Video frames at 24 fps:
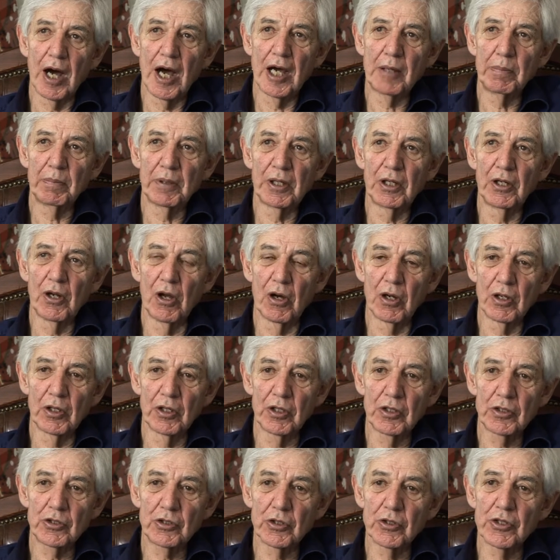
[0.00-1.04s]
I'd
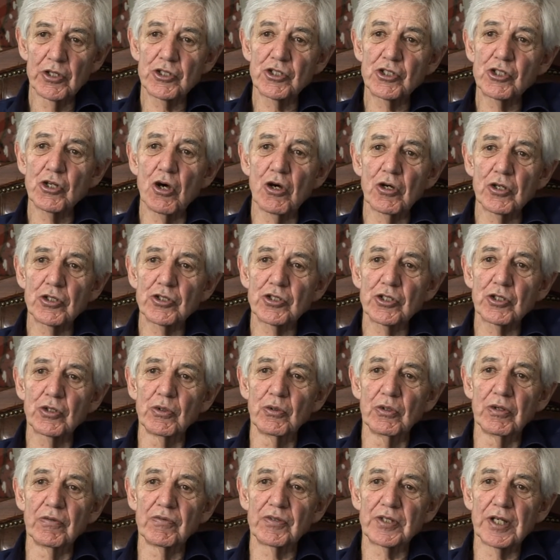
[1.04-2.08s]
belonged to the sock school of